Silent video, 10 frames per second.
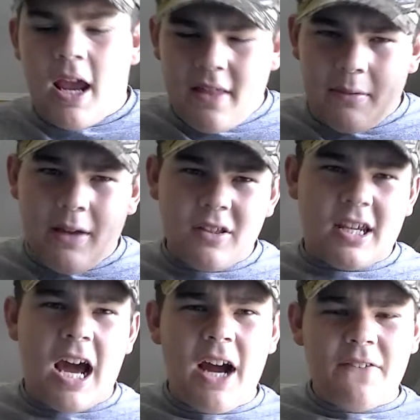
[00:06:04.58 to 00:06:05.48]
And then we have
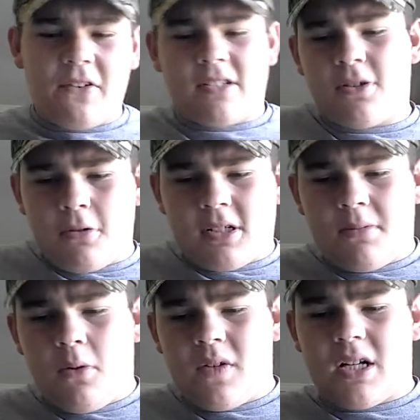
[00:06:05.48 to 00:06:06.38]
the conference. Who's
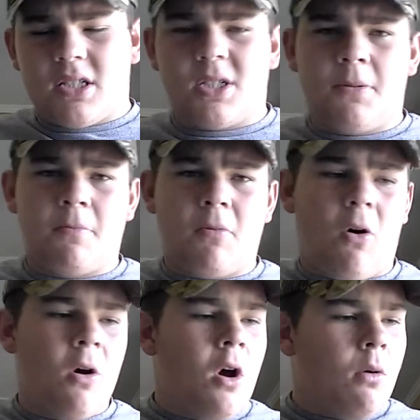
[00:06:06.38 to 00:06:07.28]
going to move on to the Super
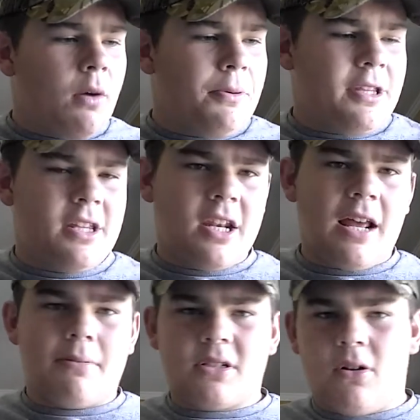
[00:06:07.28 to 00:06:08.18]
Bowl? Will be the
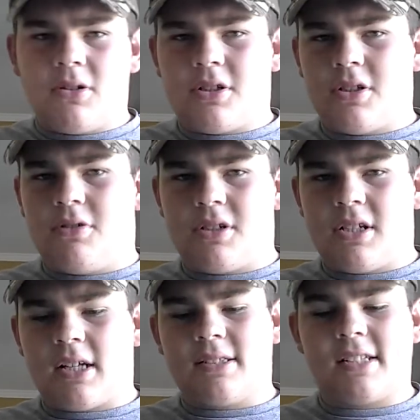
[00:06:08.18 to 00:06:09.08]
Indianapolis Colts or the Houston
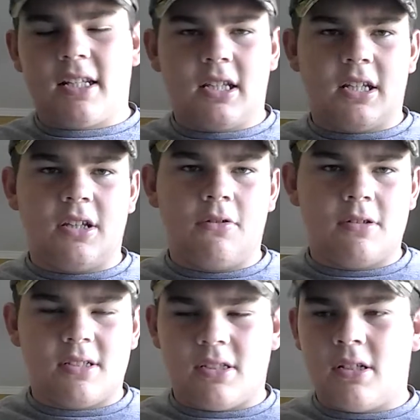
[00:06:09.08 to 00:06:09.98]
Texans. I think
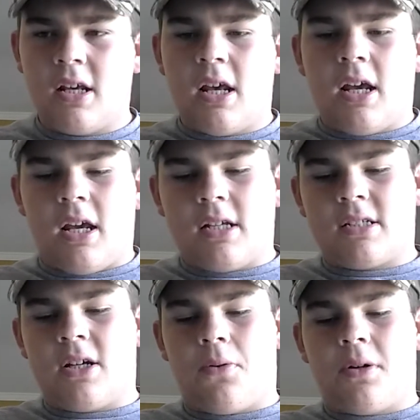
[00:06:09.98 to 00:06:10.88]
Houston
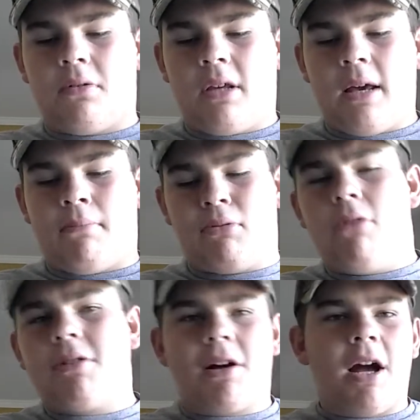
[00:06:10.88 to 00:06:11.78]
is going to get
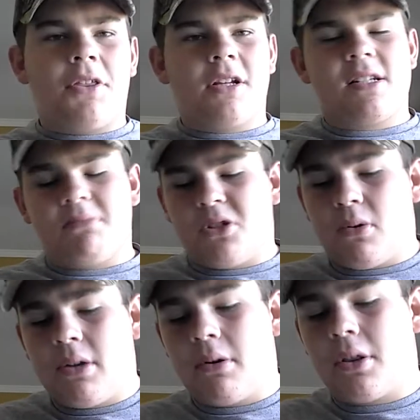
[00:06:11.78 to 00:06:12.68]
blown out. I think it's going to be
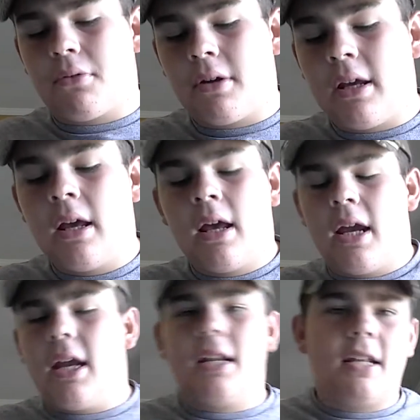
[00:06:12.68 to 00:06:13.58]
21-3.
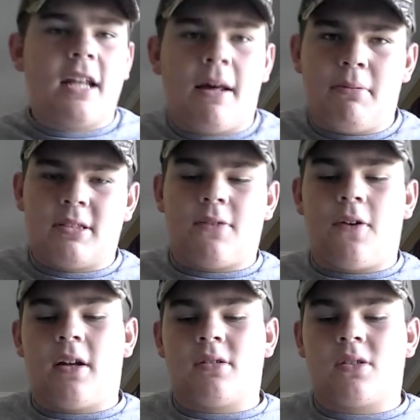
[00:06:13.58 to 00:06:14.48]
Indianapolis, the
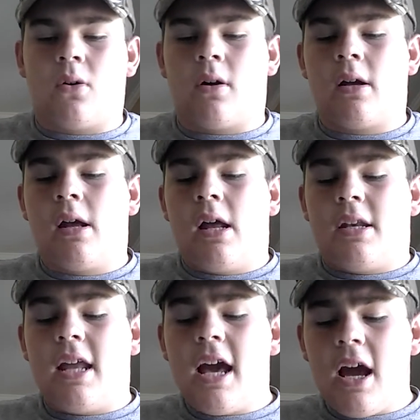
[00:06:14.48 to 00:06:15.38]
final score.
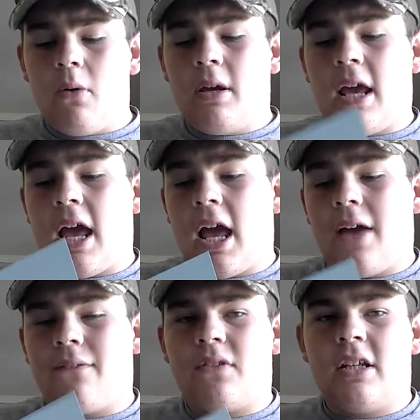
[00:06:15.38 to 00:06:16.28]
Now we
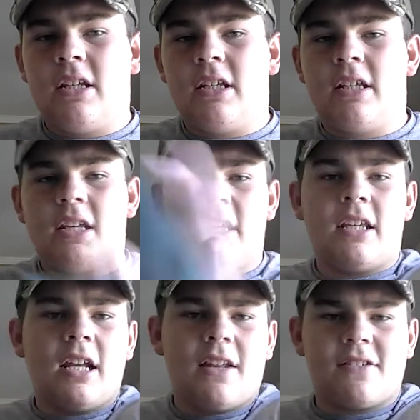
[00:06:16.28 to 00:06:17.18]
have the
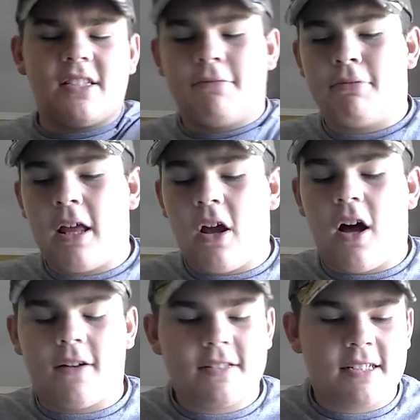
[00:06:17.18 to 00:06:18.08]
NFC
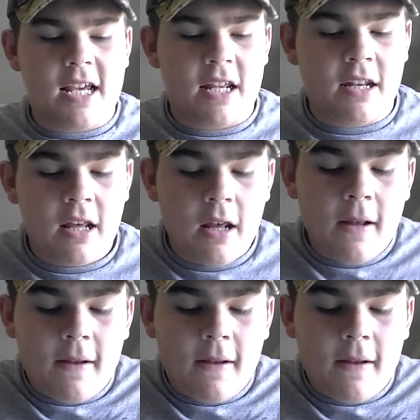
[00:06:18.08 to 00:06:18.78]
playoffs. And